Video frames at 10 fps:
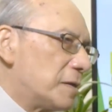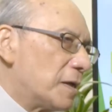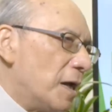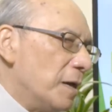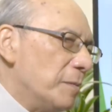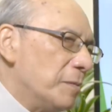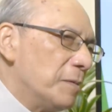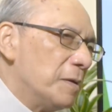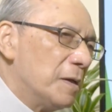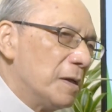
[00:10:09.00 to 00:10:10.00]
time,
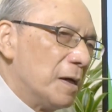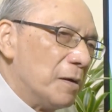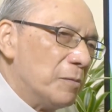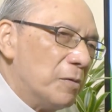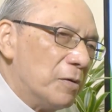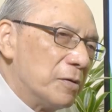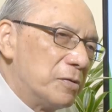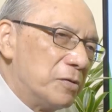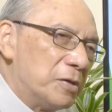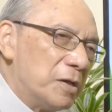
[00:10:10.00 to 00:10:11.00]
I want
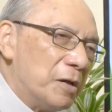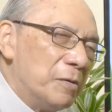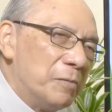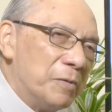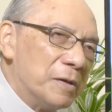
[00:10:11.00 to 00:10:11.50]
to share